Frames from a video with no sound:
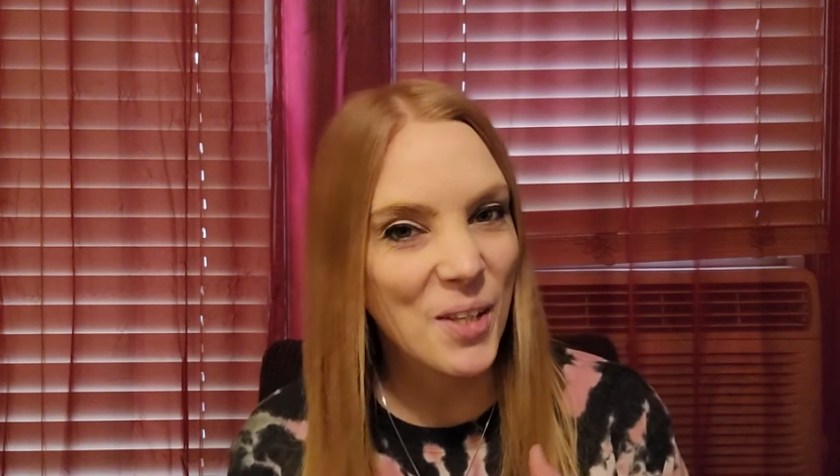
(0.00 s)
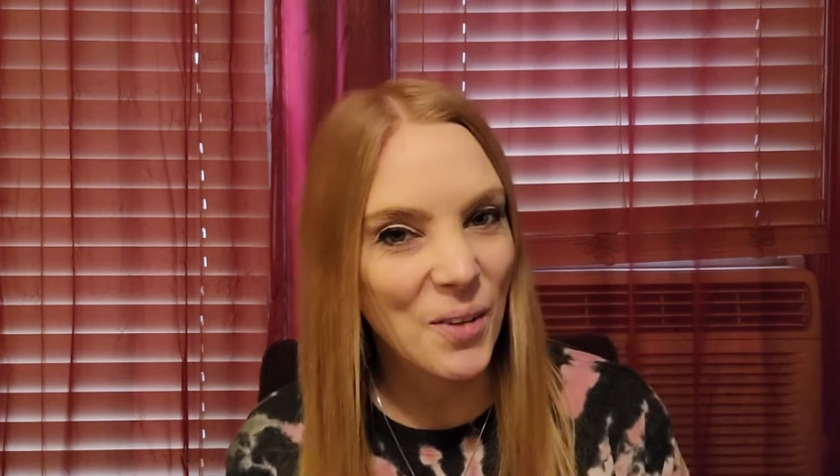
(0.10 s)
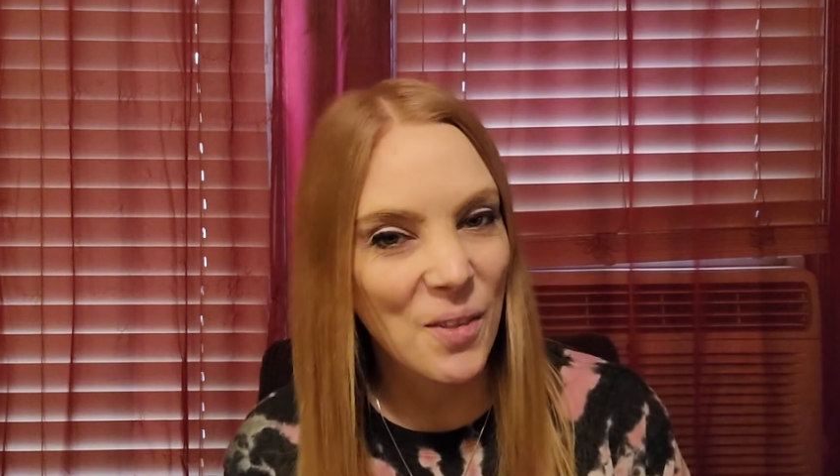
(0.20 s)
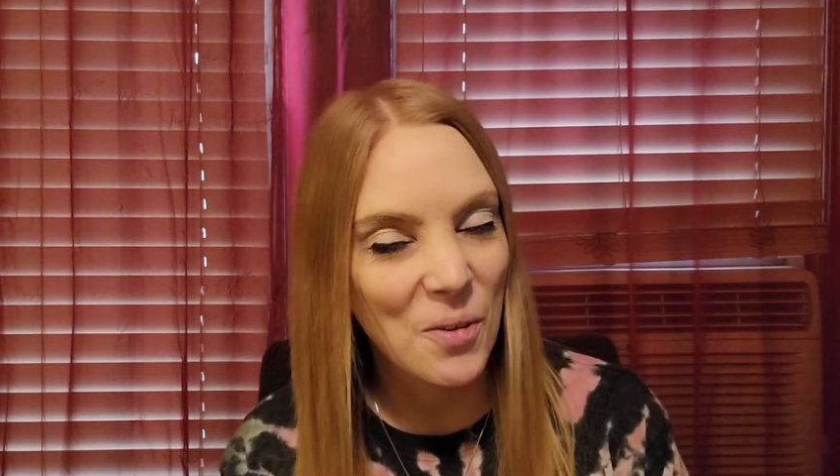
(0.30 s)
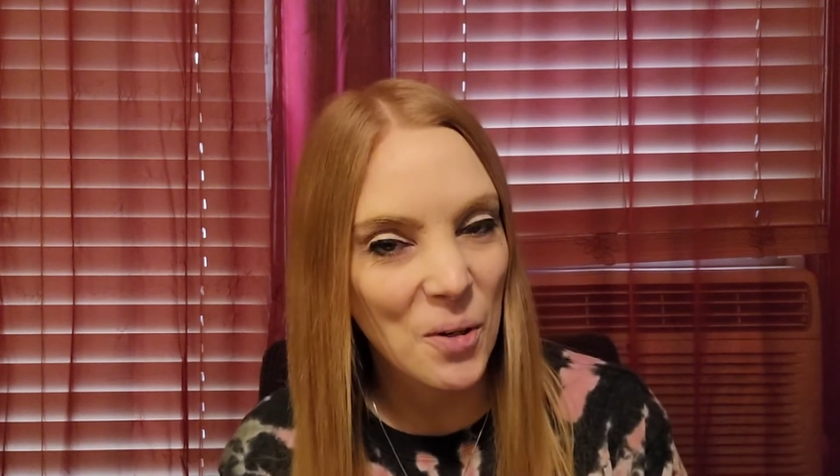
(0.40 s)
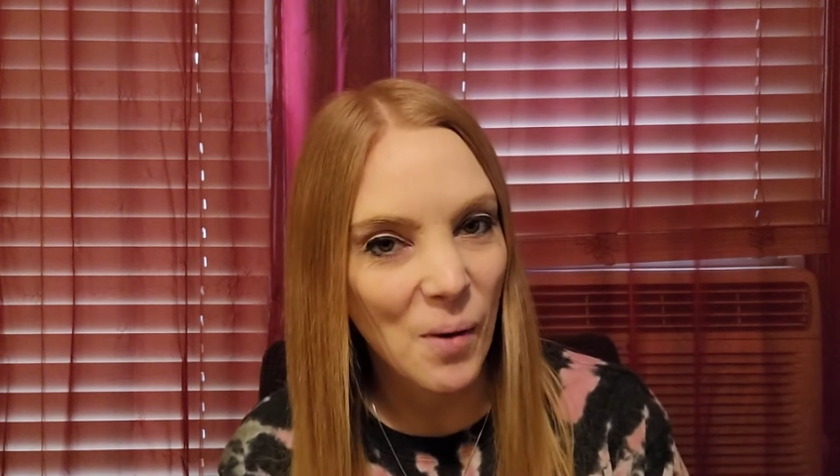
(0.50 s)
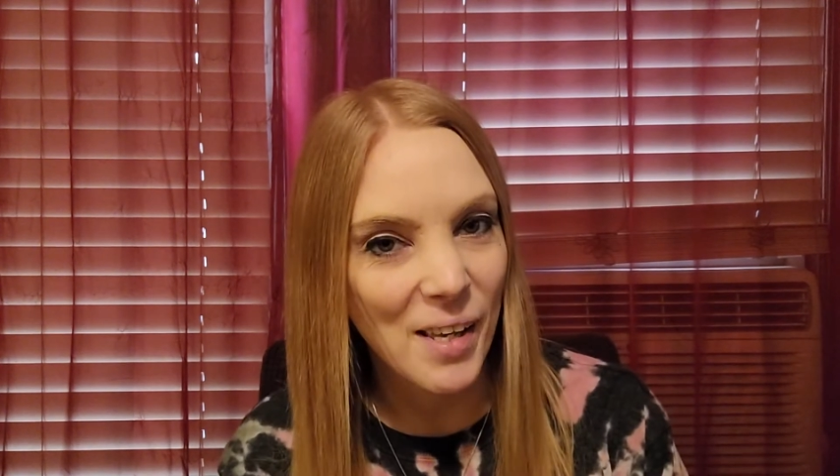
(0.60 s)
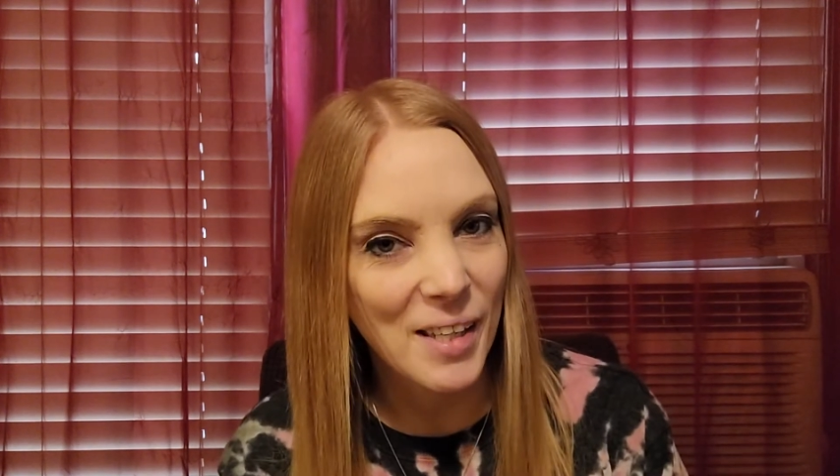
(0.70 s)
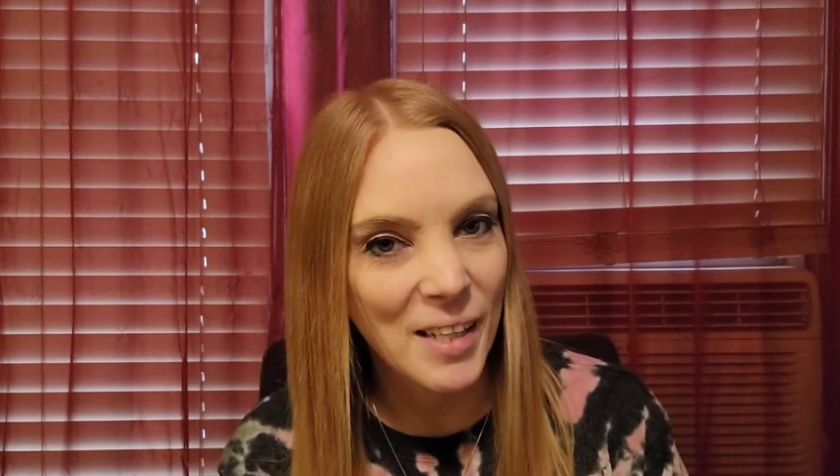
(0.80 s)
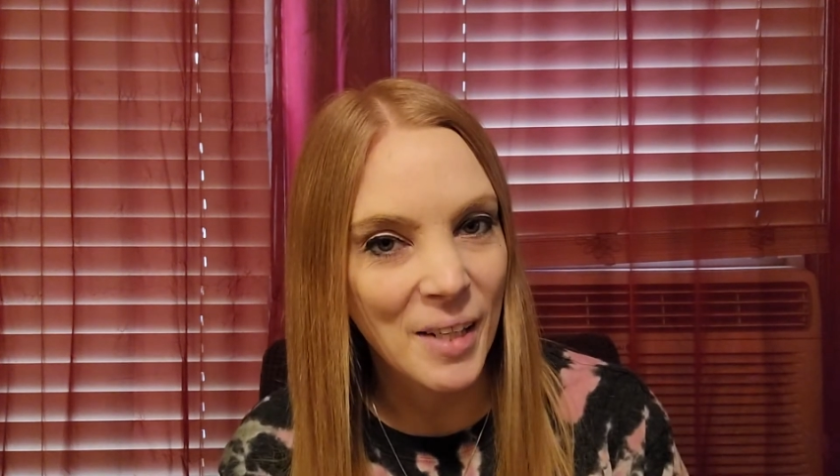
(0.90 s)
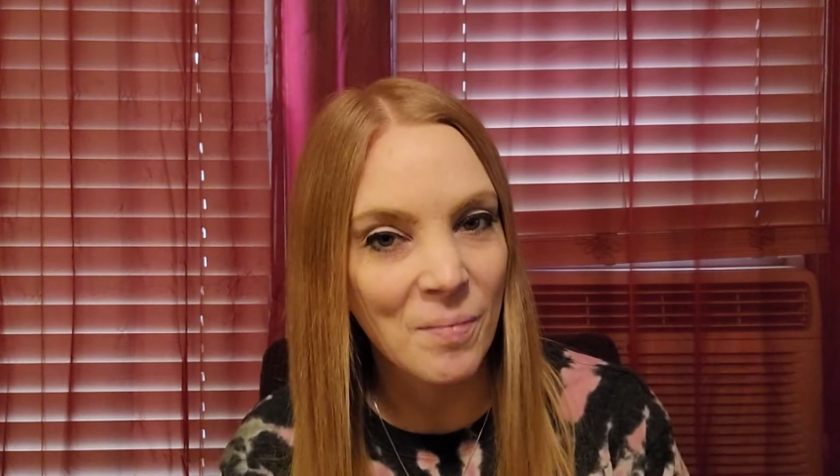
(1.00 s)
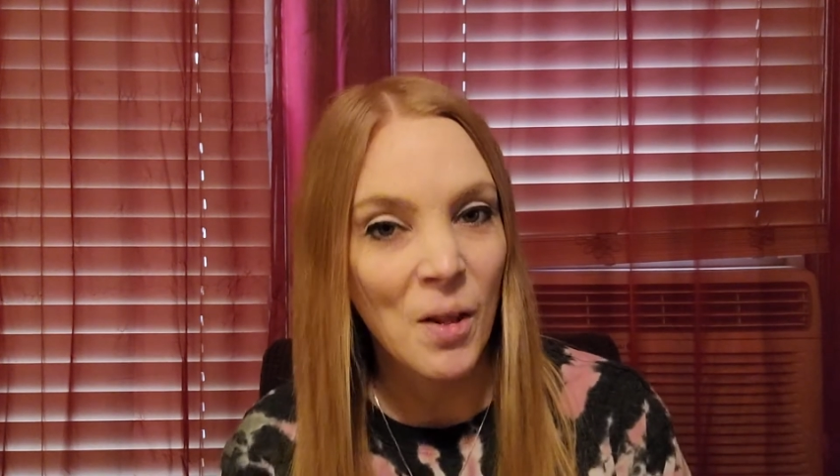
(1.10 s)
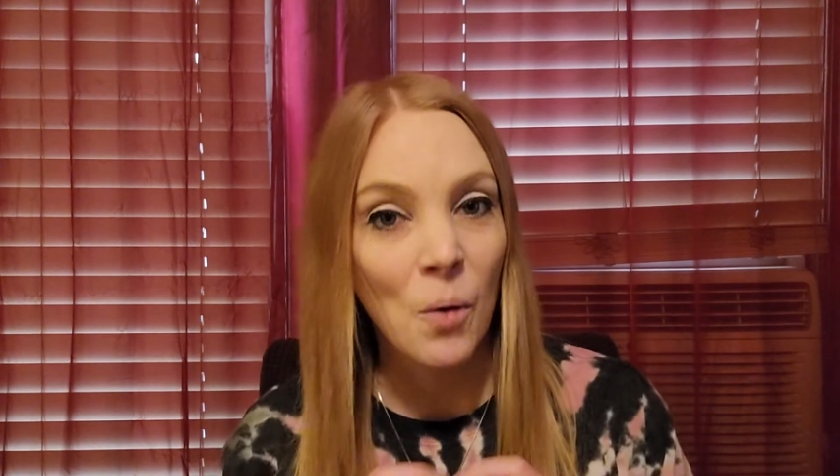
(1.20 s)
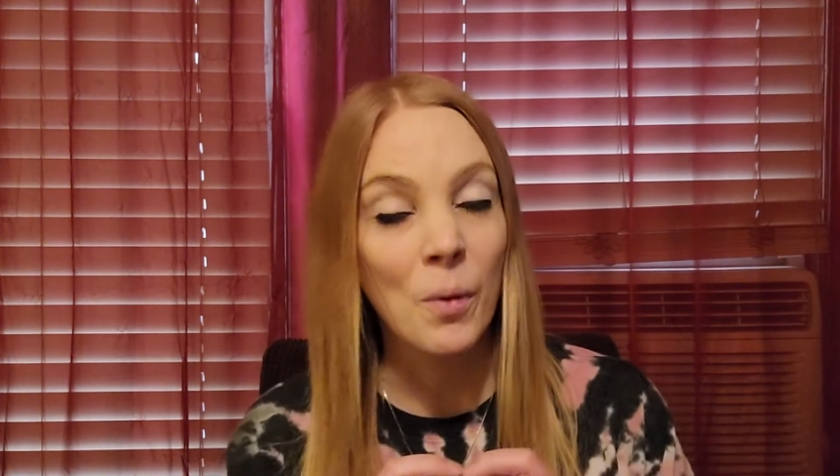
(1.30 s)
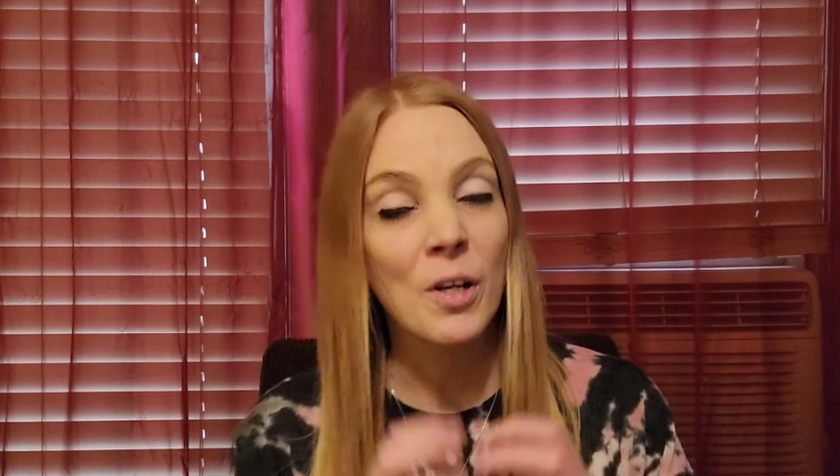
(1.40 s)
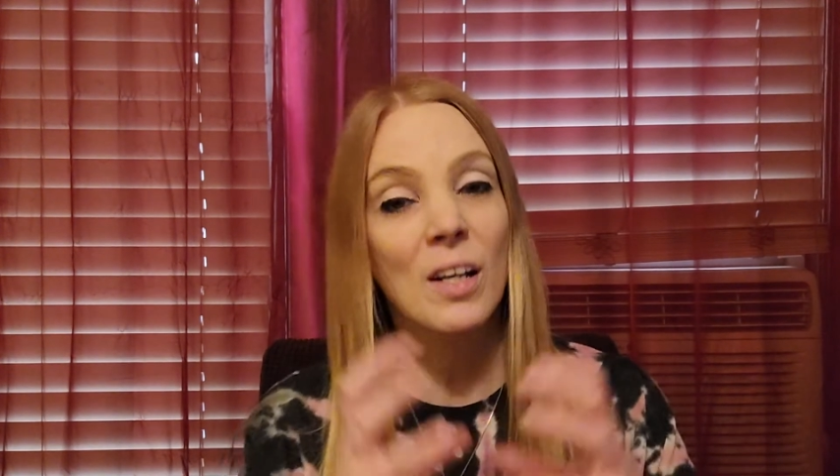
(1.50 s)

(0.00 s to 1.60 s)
going through an awakening. We are